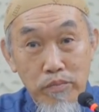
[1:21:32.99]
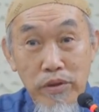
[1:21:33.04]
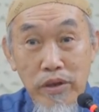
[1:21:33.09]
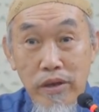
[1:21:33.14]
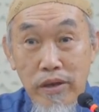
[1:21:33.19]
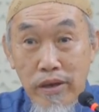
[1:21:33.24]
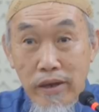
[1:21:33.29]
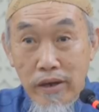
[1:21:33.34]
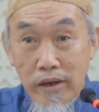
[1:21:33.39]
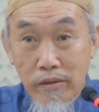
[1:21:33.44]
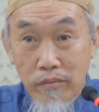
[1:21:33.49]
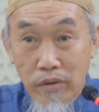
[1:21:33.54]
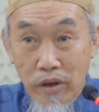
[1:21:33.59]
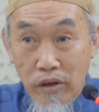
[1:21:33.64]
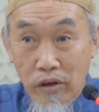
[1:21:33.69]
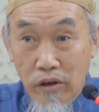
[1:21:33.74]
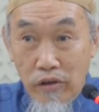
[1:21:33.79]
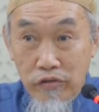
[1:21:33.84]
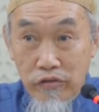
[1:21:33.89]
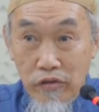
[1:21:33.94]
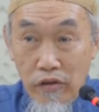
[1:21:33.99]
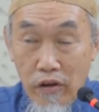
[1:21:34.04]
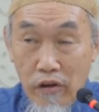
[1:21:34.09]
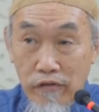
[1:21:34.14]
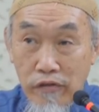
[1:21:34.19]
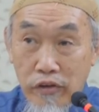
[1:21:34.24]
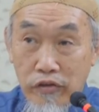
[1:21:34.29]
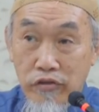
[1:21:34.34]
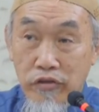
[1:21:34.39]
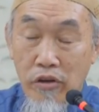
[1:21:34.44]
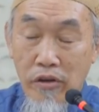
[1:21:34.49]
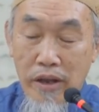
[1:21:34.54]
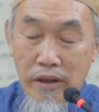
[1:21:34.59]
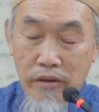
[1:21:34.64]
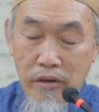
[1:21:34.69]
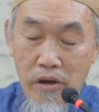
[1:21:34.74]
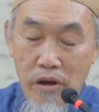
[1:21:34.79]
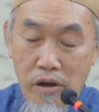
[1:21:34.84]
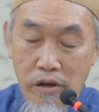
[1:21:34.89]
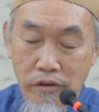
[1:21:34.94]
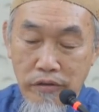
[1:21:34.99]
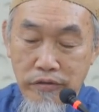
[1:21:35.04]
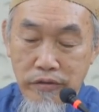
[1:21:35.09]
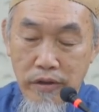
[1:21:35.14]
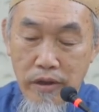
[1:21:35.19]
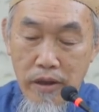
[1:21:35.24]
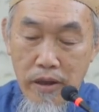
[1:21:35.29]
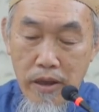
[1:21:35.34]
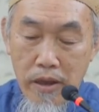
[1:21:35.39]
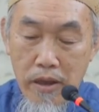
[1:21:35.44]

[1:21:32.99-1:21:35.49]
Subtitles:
be here because of the Salat course.